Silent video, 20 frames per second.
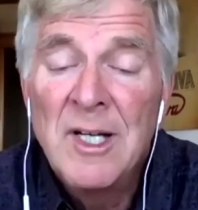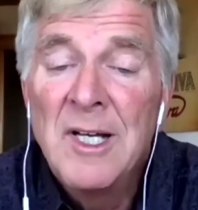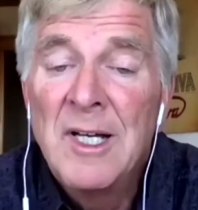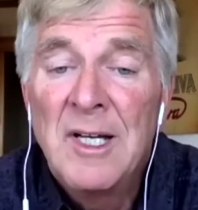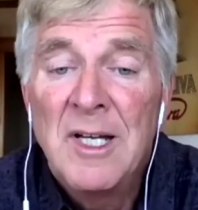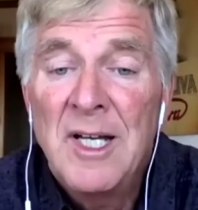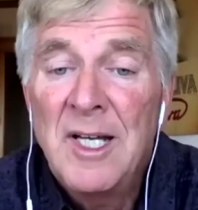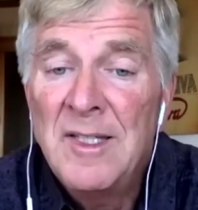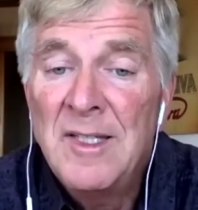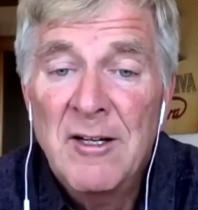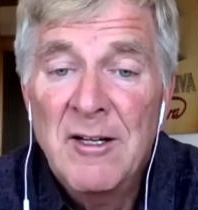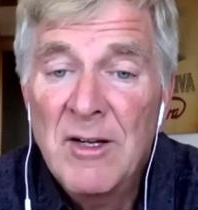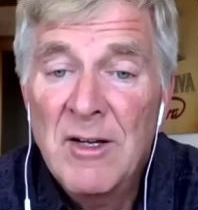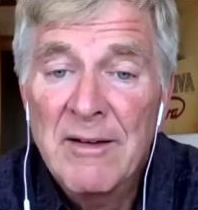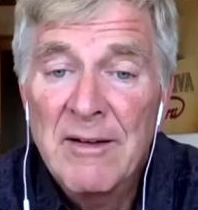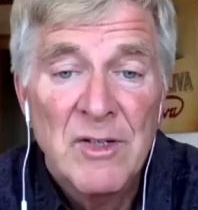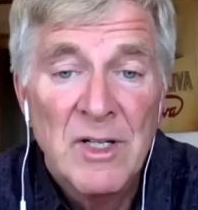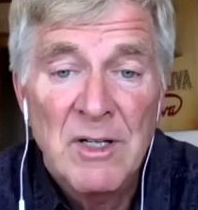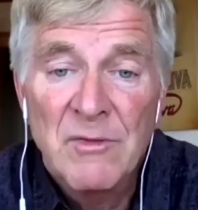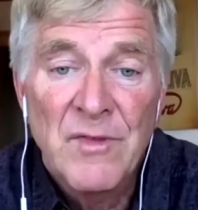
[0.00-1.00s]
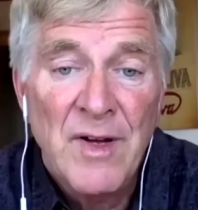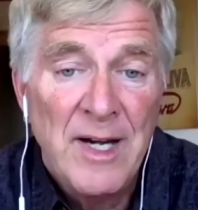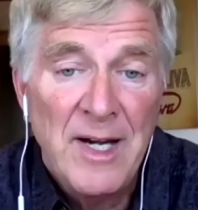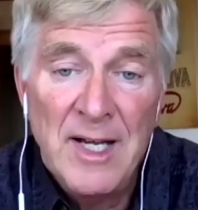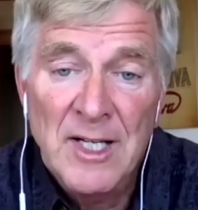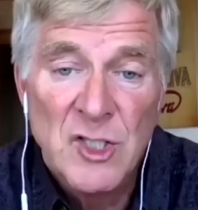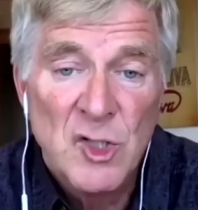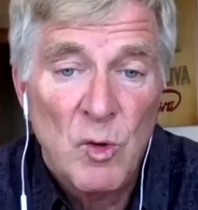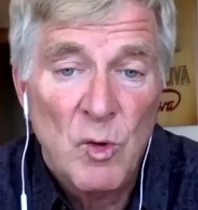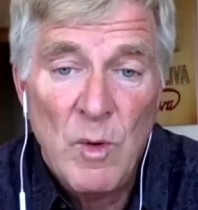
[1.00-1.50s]
and they don't have enough
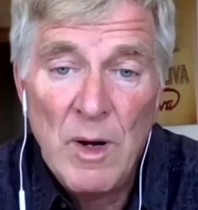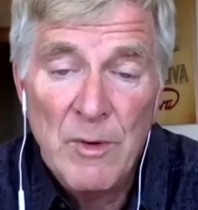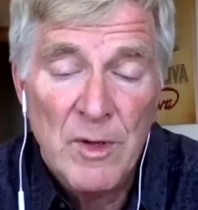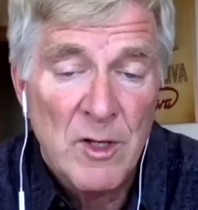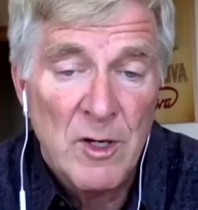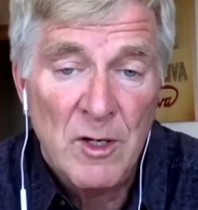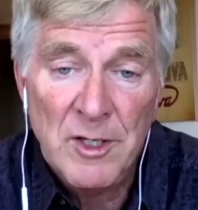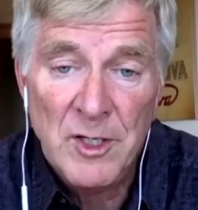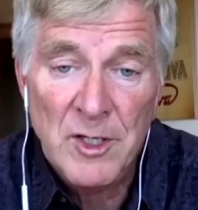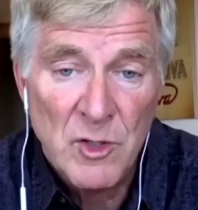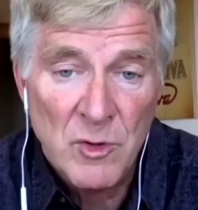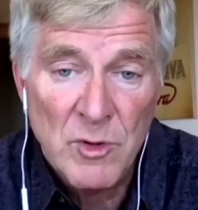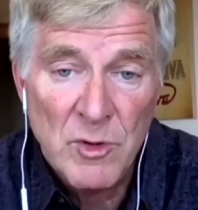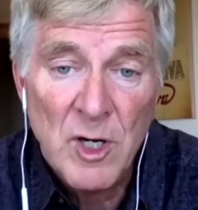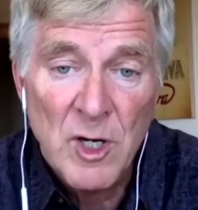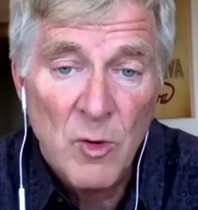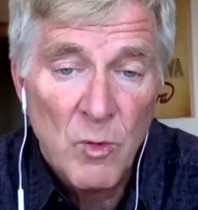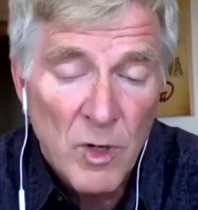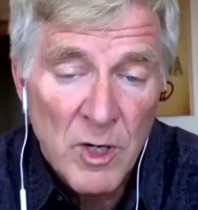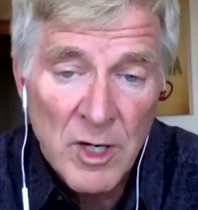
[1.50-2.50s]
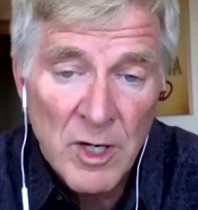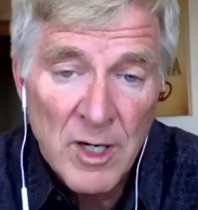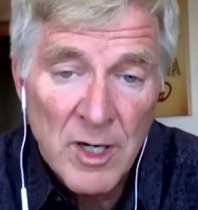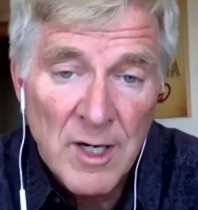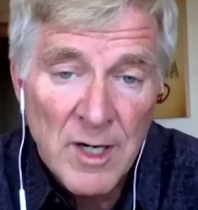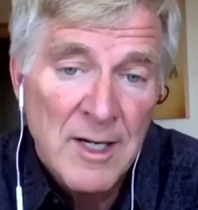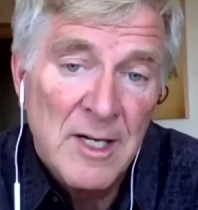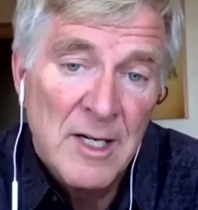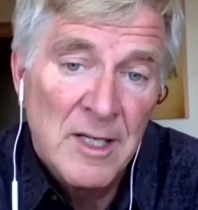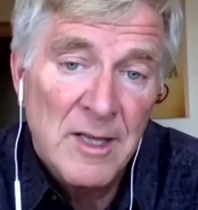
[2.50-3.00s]
financial wherewithal to do their work,
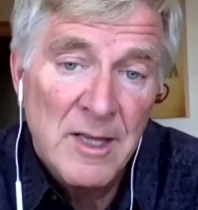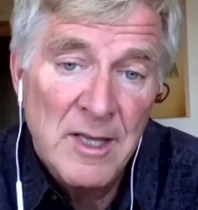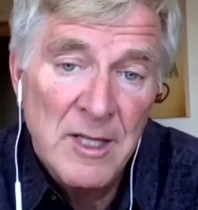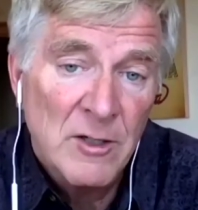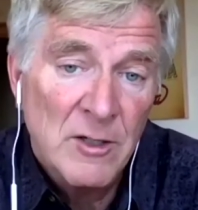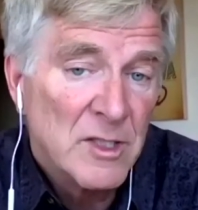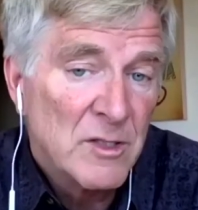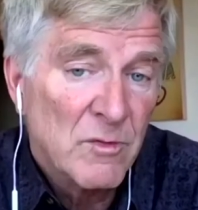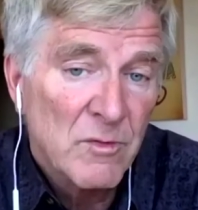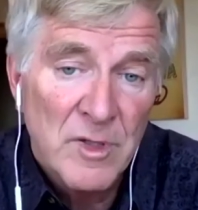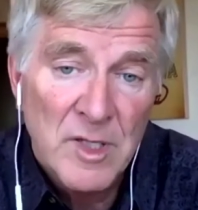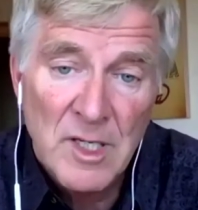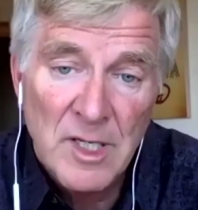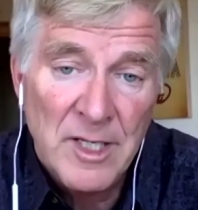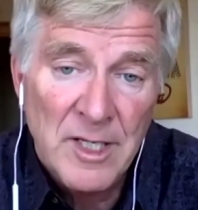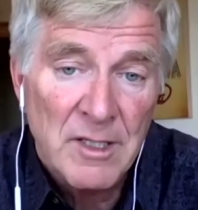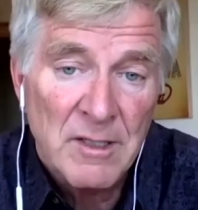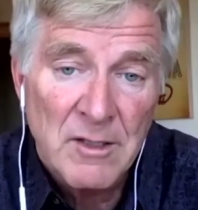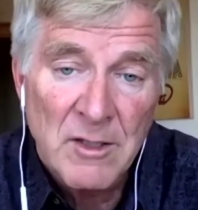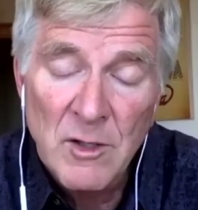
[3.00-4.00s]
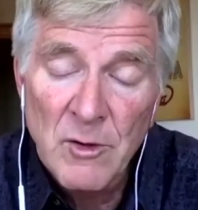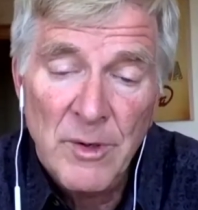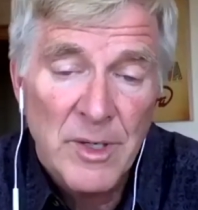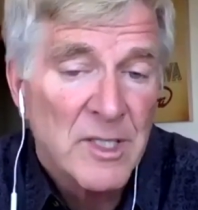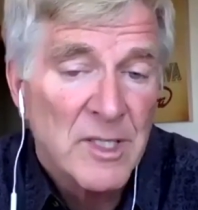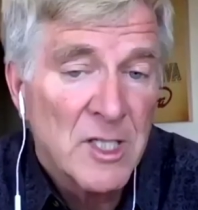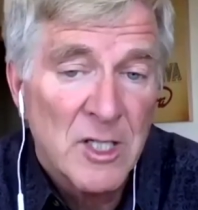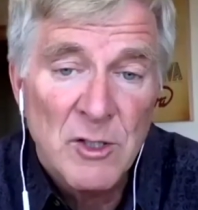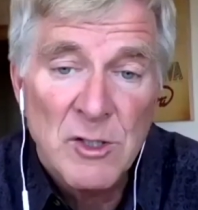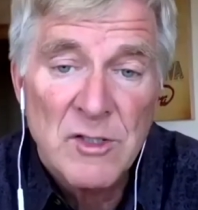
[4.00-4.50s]
there's really no
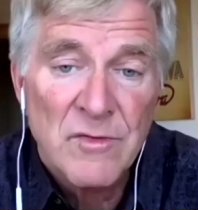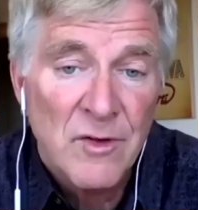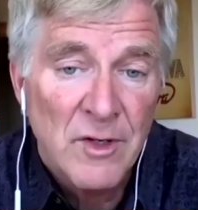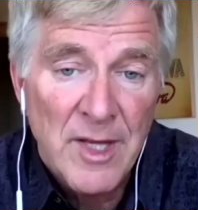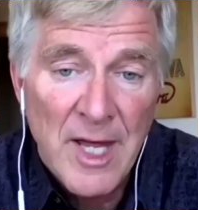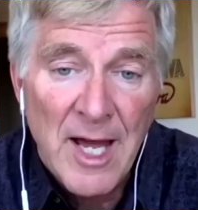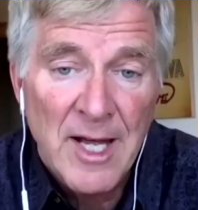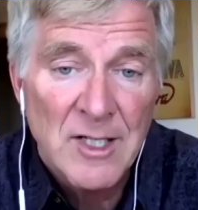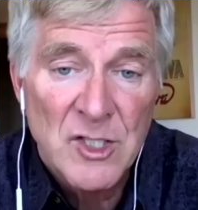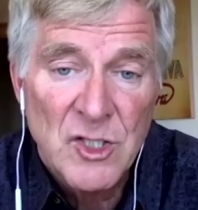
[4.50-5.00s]
excuse for that.